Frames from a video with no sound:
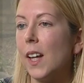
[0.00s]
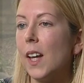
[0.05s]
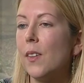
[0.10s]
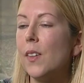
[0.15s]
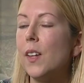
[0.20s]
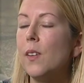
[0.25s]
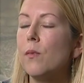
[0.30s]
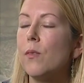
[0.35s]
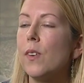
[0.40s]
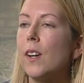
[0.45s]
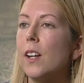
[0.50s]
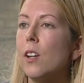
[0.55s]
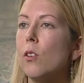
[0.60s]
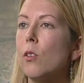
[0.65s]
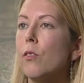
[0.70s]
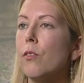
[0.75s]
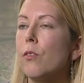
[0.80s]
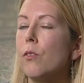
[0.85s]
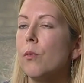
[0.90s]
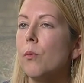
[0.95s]
I think very
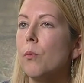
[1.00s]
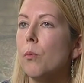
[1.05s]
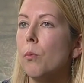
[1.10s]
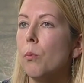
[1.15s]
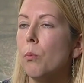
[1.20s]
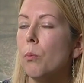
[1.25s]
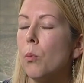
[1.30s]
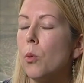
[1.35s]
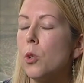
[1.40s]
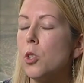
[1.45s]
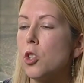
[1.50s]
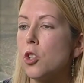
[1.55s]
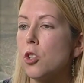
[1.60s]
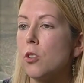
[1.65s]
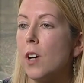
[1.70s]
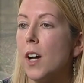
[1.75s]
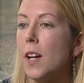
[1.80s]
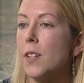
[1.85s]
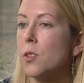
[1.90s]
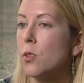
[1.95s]
often
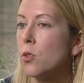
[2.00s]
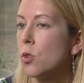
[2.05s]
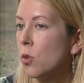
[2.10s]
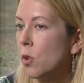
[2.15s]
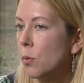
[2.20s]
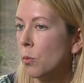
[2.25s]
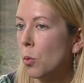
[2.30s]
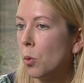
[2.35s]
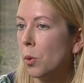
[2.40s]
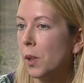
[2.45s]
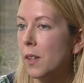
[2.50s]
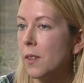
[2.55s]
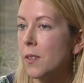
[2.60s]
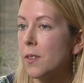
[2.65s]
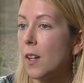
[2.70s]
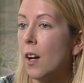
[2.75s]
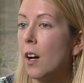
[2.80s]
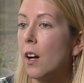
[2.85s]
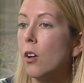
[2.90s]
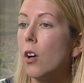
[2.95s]
moisturisers or
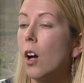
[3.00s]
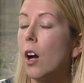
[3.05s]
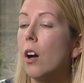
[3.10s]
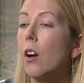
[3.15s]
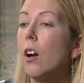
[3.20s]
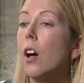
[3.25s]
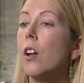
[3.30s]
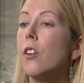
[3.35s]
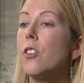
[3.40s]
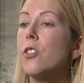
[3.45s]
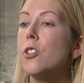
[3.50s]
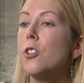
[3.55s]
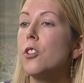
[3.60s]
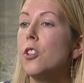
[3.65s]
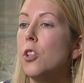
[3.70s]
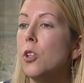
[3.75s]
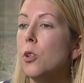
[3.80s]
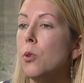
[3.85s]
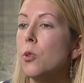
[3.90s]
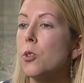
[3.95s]
emollients are
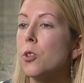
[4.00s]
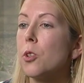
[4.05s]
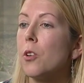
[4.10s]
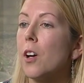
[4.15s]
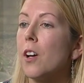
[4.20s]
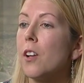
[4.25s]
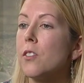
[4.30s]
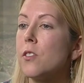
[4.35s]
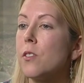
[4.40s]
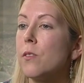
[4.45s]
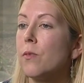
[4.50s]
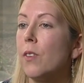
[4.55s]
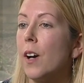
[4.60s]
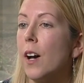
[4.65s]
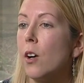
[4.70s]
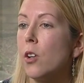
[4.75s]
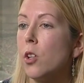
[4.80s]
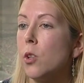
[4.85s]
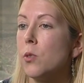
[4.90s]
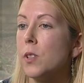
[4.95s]
underused or
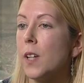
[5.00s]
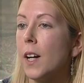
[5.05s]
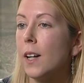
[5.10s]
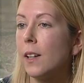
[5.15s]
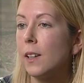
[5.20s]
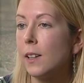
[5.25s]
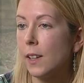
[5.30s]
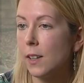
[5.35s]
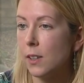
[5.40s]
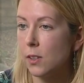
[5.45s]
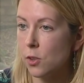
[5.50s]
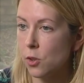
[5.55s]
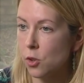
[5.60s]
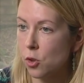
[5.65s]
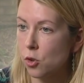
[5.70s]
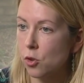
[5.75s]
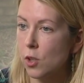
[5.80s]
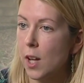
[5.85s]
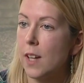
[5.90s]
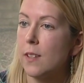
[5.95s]
undervalued. I'd like to
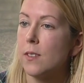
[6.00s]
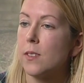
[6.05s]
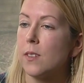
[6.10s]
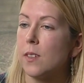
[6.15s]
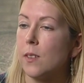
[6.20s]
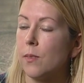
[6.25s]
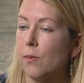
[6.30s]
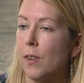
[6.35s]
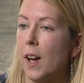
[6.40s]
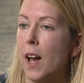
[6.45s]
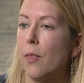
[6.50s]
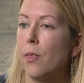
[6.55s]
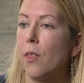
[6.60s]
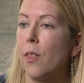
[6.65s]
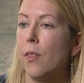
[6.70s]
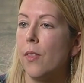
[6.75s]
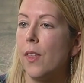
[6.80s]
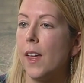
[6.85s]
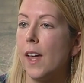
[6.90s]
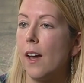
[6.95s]
stress the fact
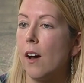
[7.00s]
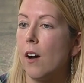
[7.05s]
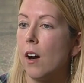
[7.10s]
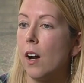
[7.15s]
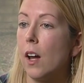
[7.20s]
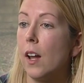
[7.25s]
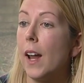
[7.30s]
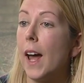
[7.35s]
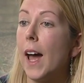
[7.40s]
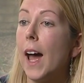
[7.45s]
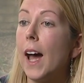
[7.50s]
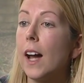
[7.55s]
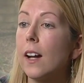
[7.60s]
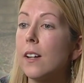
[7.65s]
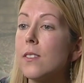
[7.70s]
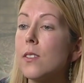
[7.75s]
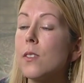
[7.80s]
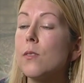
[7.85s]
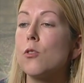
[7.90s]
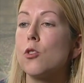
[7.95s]
that they are an
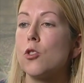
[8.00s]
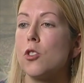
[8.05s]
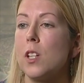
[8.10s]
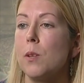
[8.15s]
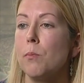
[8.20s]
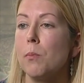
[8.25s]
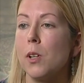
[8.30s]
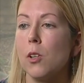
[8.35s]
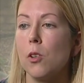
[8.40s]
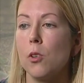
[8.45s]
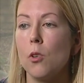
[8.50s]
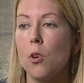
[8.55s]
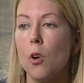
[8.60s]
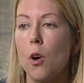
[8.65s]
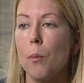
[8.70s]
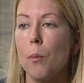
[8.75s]
active treatment, not